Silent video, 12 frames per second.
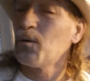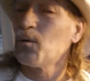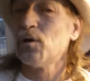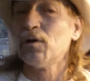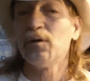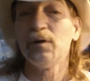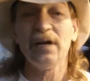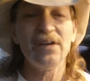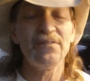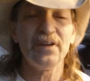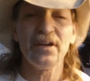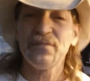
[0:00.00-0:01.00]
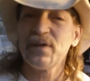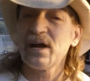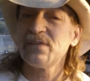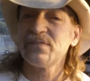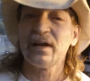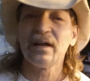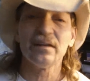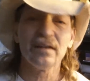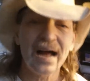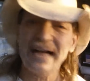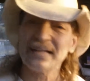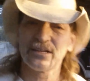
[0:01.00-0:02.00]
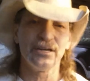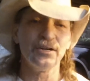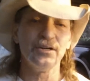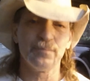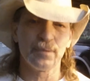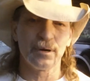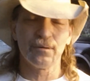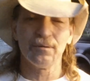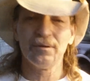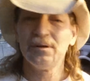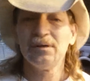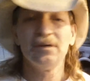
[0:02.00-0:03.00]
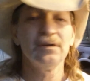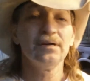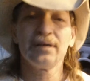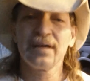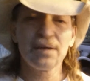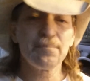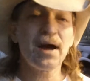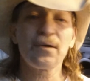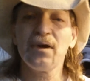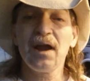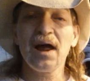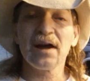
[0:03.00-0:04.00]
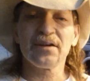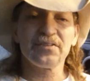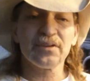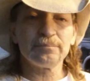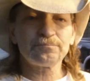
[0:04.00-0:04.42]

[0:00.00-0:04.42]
or even if you have a lot to do tomorrow, kick back, relax.